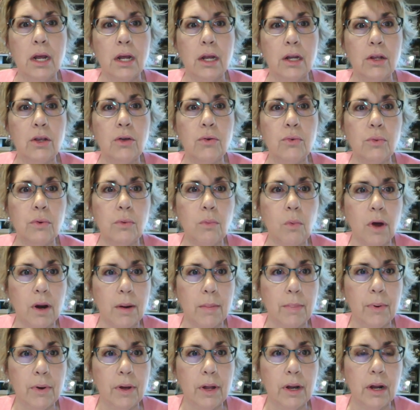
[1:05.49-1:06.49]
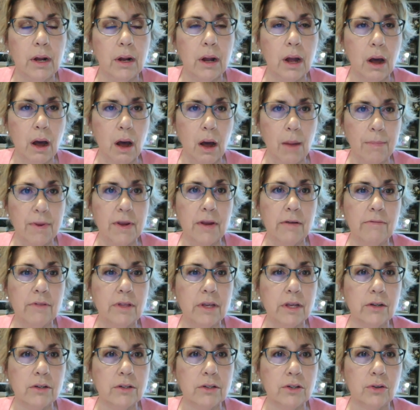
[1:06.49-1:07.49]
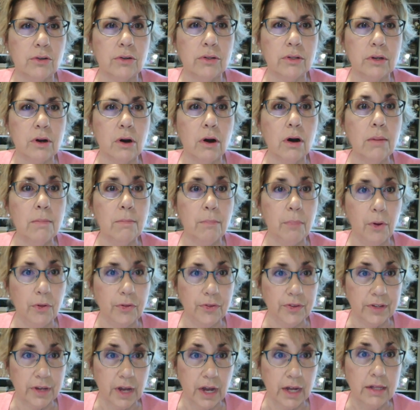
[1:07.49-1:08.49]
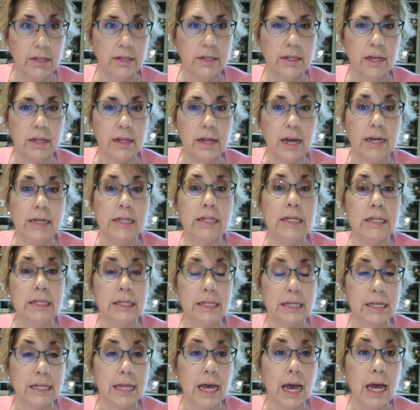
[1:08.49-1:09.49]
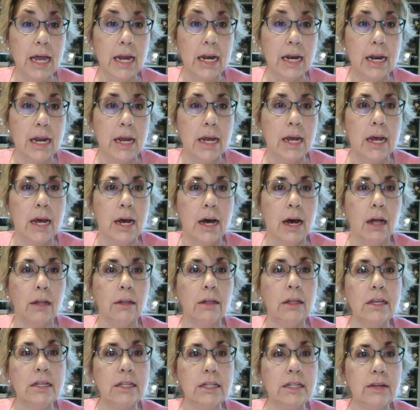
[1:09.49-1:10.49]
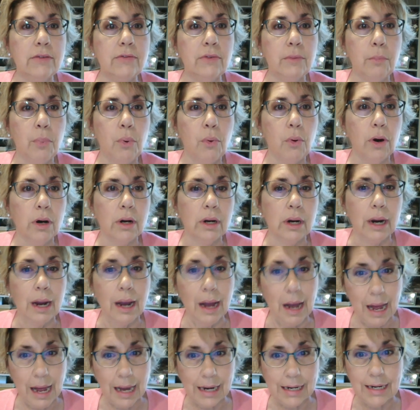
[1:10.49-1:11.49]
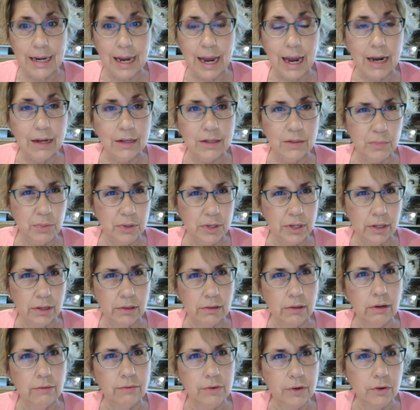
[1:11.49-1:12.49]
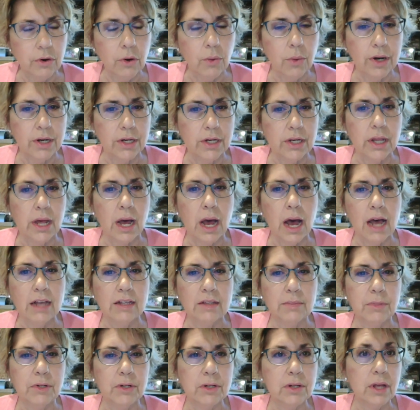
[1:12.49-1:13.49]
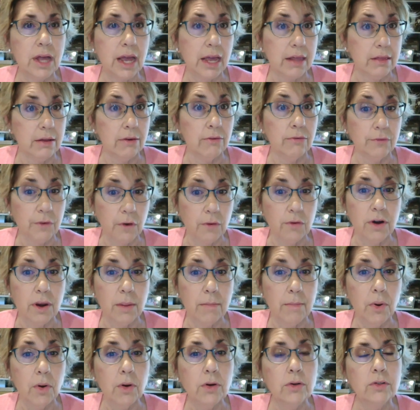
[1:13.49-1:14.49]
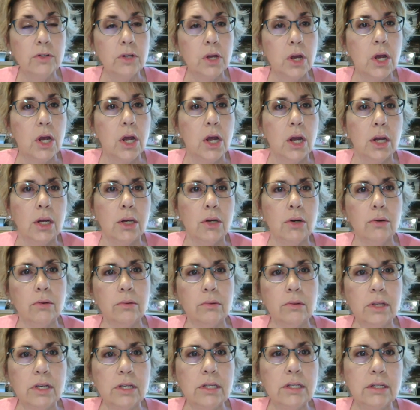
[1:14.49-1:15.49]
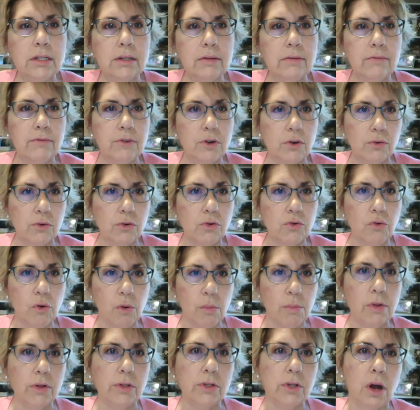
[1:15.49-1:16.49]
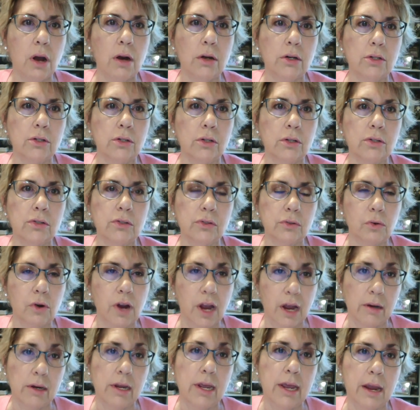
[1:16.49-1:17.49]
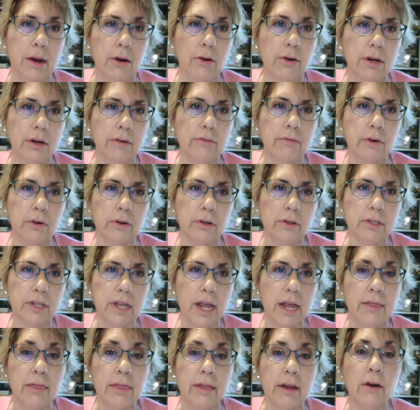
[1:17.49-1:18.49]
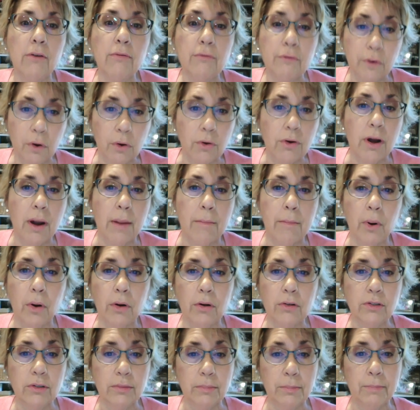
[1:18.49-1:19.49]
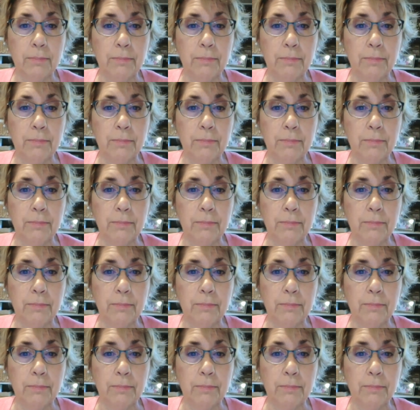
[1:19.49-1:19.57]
You would want to put a copy of the insurance card, both sides, they like to see that. A list of important contacts, particularly if you're going to the hospital, and their phone numbers. Your list of your normal doctors and caregivers and their phone numbers.